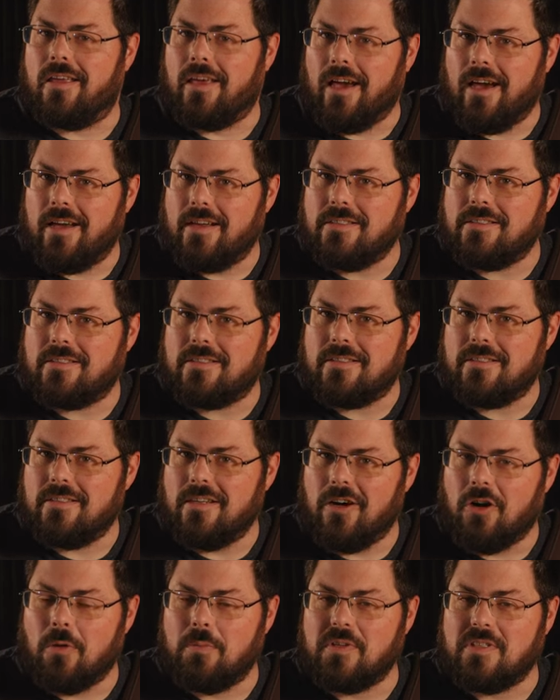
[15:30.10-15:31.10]
guys,
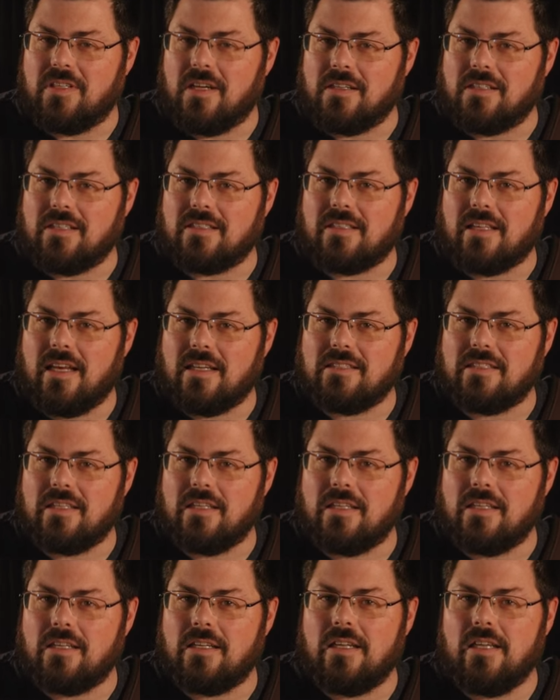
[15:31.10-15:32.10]
I hope you dug this
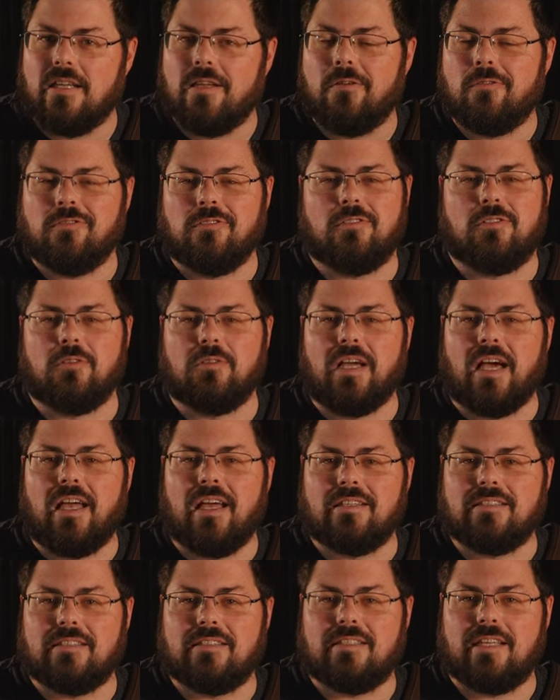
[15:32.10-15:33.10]
lesson. Do not
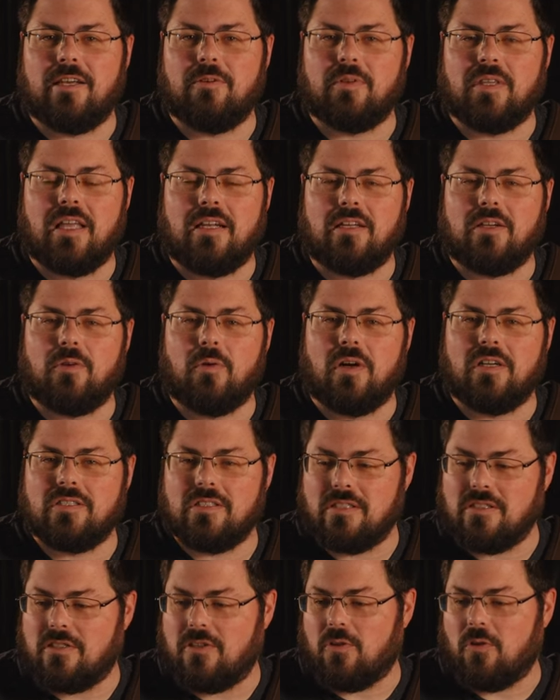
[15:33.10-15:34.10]
hesitate with any
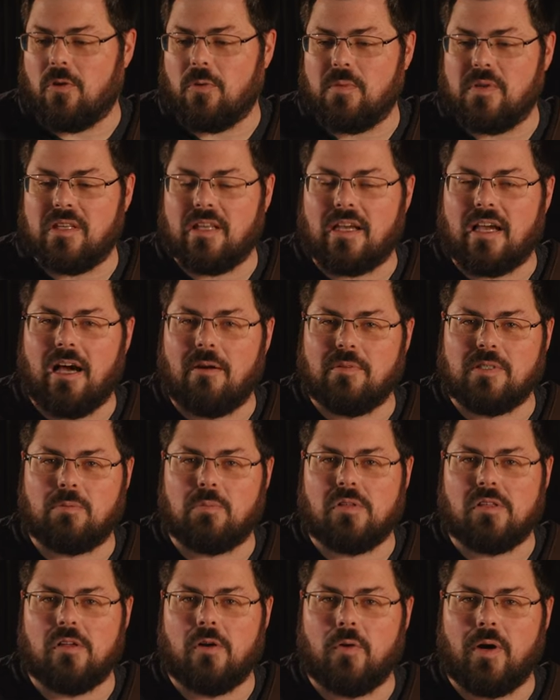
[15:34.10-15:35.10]
questions. Throw them in the comments
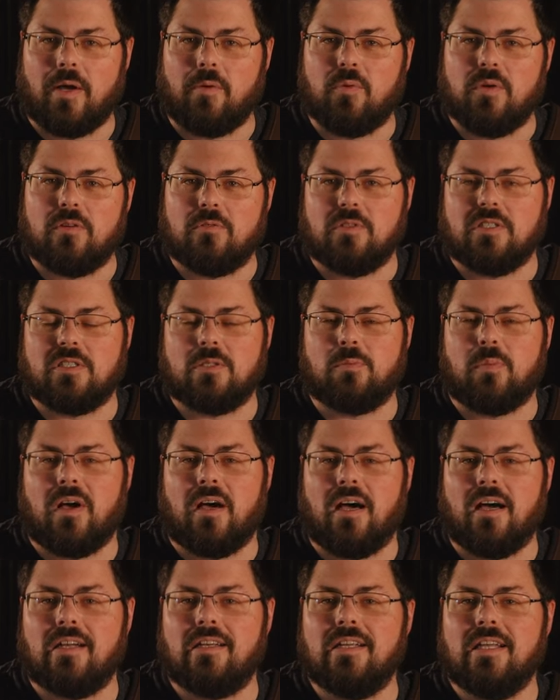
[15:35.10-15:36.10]
below. I will
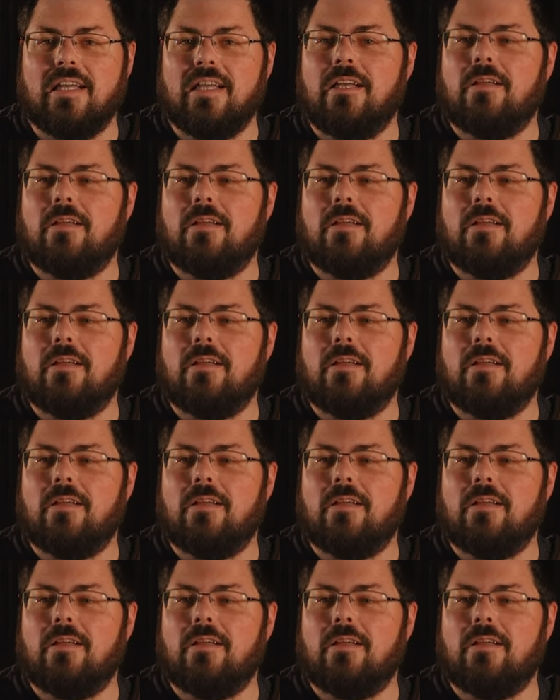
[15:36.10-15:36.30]
respond.